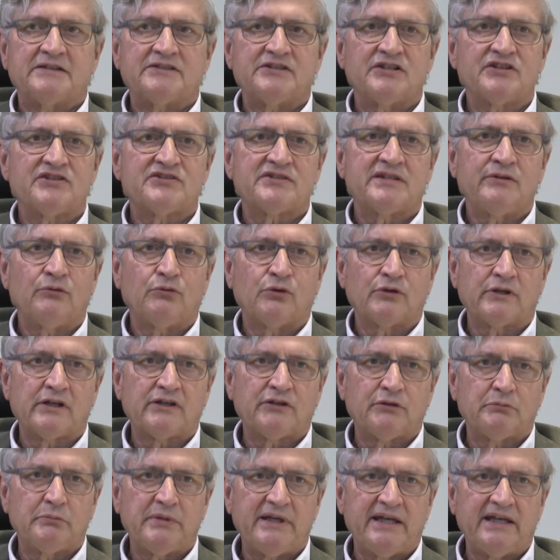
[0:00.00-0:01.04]
just in order
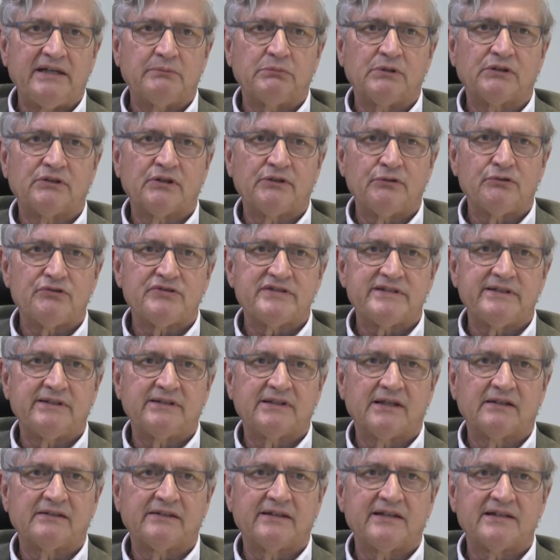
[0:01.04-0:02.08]
to be able to do
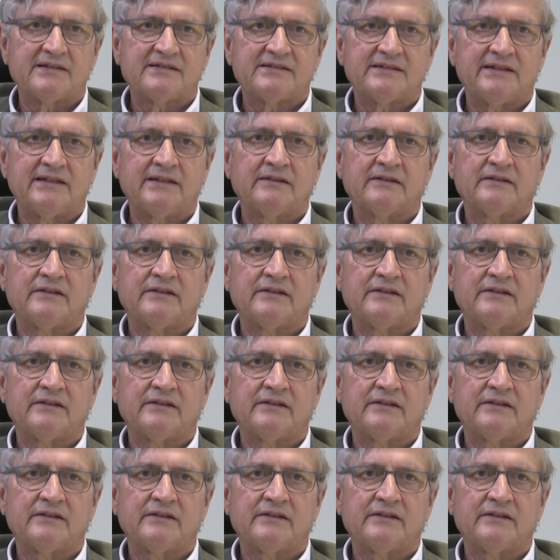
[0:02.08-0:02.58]
SITA testing.